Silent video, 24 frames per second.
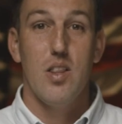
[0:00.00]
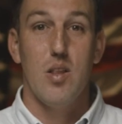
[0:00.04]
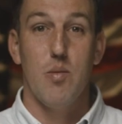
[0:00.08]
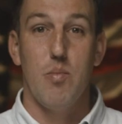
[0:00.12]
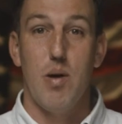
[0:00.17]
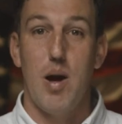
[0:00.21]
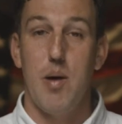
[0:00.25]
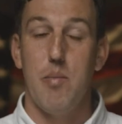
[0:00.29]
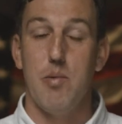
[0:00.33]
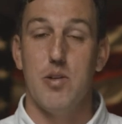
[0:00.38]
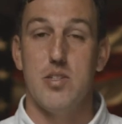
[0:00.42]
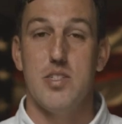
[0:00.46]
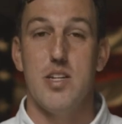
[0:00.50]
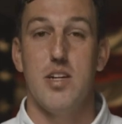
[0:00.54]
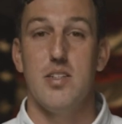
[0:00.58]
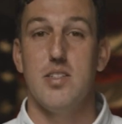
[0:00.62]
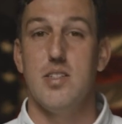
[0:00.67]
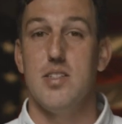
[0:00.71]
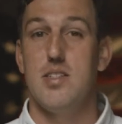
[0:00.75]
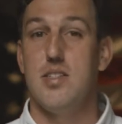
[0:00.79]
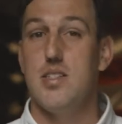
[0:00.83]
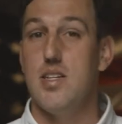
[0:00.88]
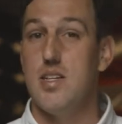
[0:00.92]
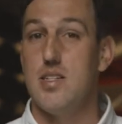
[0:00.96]
The Bible tells
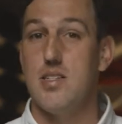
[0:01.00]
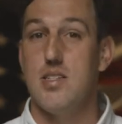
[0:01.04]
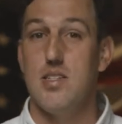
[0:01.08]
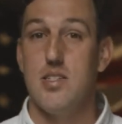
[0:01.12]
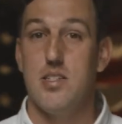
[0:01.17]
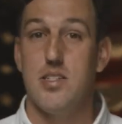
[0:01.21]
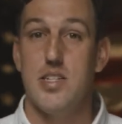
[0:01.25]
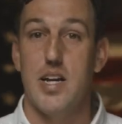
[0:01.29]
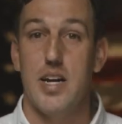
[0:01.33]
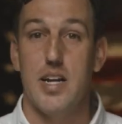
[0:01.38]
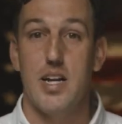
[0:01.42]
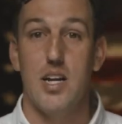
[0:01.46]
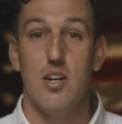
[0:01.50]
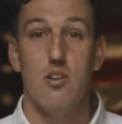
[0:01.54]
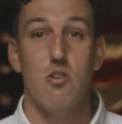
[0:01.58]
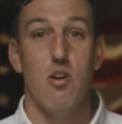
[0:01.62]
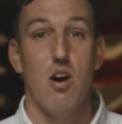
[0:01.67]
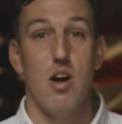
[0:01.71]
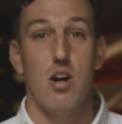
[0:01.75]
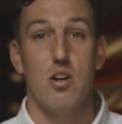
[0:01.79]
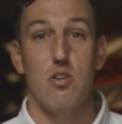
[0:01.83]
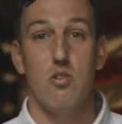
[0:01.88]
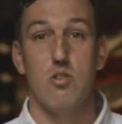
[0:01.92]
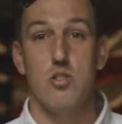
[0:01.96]
us this in Second
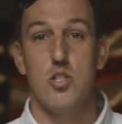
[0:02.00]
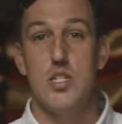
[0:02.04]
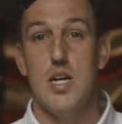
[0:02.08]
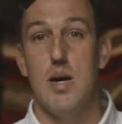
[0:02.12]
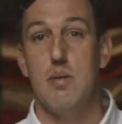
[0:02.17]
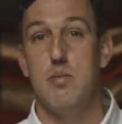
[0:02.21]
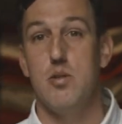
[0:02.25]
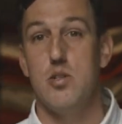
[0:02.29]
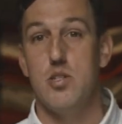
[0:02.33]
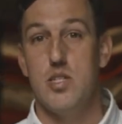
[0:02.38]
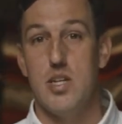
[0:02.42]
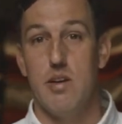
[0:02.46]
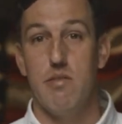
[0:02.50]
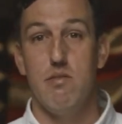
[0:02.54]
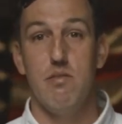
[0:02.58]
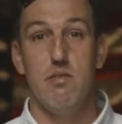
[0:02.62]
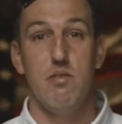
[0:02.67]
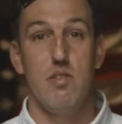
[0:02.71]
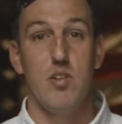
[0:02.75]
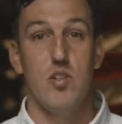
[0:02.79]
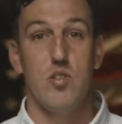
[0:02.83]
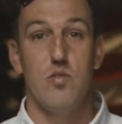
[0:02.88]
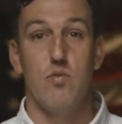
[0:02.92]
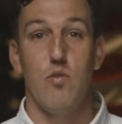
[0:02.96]
Chronicles chapter 7
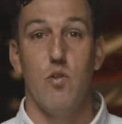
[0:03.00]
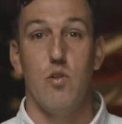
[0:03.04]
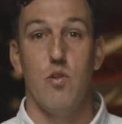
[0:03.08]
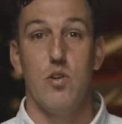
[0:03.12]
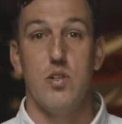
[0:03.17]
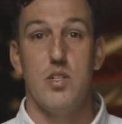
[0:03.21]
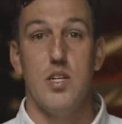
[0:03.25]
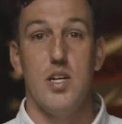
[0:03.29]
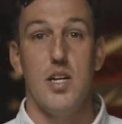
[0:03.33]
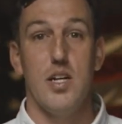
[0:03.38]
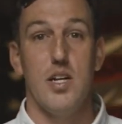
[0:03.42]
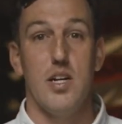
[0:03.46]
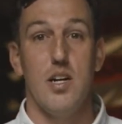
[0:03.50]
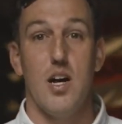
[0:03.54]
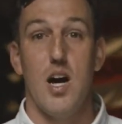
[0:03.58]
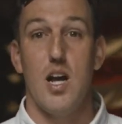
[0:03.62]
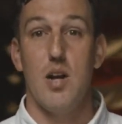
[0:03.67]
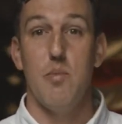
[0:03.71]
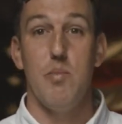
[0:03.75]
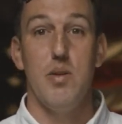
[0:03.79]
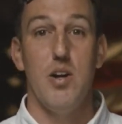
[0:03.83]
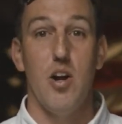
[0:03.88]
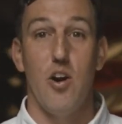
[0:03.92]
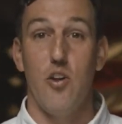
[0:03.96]
verse 14. It ought to
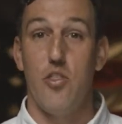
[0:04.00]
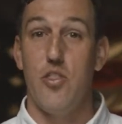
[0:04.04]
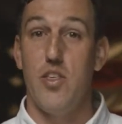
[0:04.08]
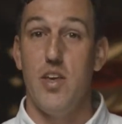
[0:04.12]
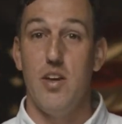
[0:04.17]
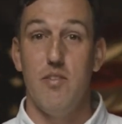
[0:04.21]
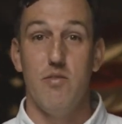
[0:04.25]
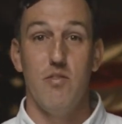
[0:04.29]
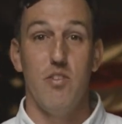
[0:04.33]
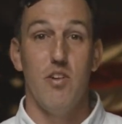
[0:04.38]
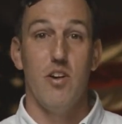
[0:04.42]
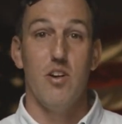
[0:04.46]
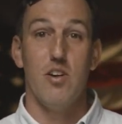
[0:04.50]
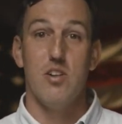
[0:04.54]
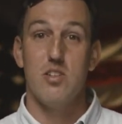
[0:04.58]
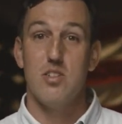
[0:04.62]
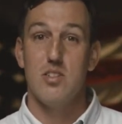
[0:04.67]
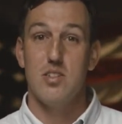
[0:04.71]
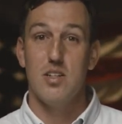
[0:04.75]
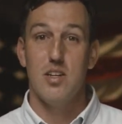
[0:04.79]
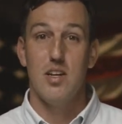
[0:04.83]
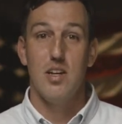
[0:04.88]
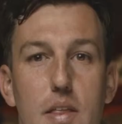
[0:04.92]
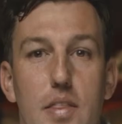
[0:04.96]
be our theme verse.